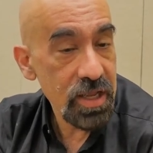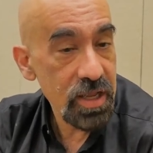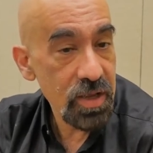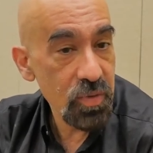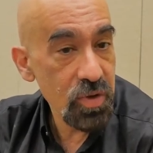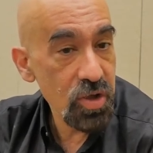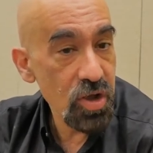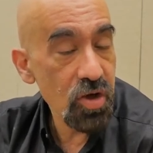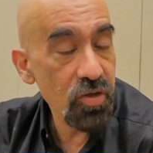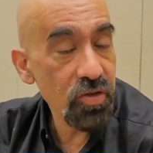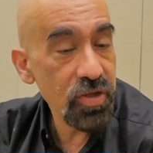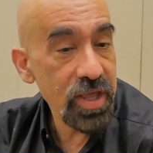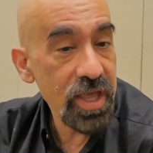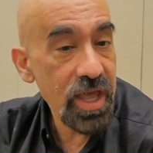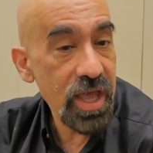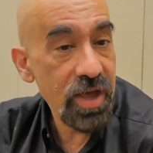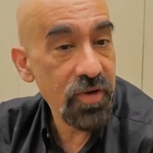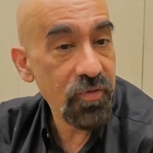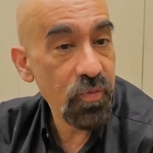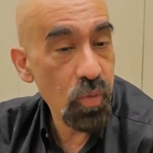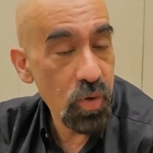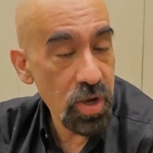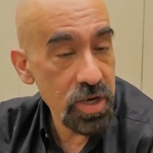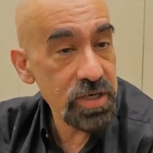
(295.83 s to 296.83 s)
We only
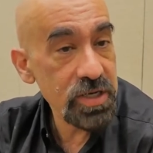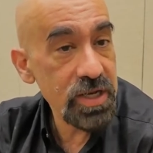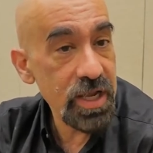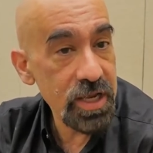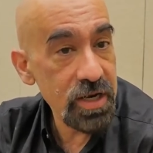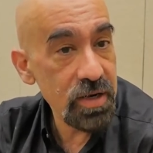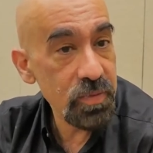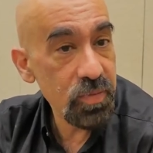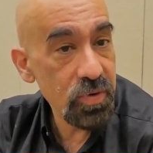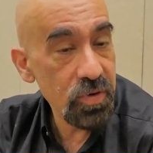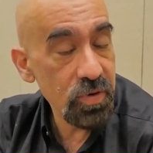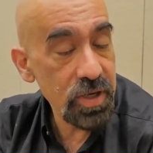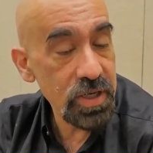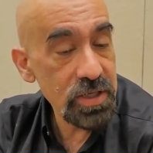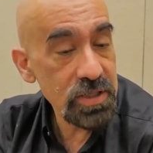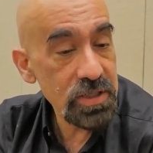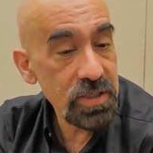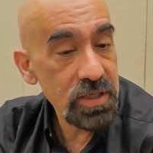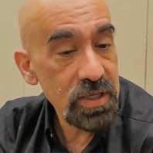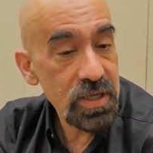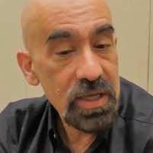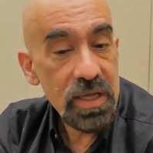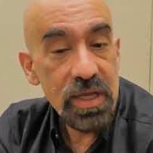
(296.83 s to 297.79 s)
have one data point,